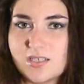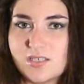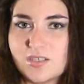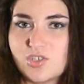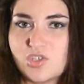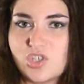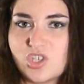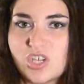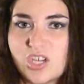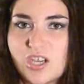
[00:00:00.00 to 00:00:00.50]

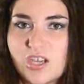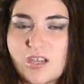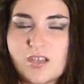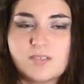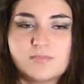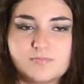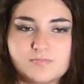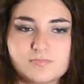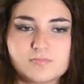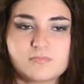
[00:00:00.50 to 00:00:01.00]
She
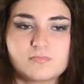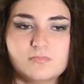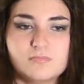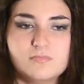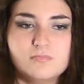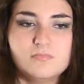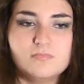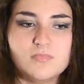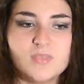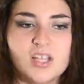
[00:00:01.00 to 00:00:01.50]

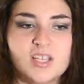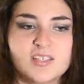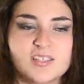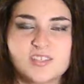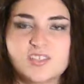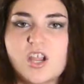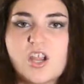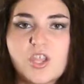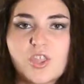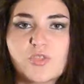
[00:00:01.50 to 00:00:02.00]

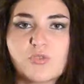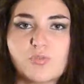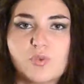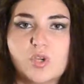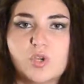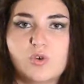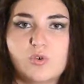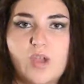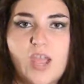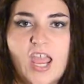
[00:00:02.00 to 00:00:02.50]
stuck
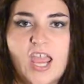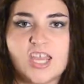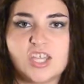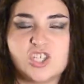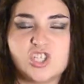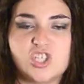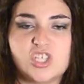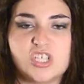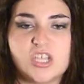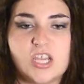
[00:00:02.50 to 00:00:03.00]
through, and
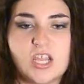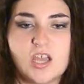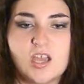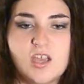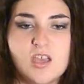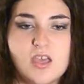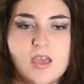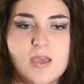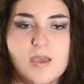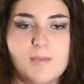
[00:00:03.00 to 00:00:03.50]
she
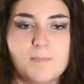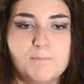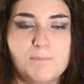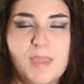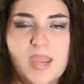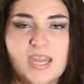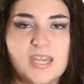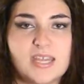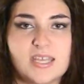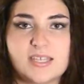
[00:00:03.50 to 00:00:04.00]

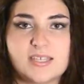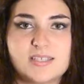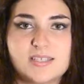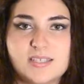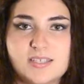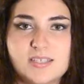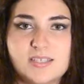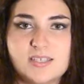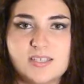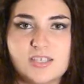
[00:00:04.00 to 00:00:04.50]
made
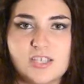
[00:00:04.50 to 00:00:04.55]
it.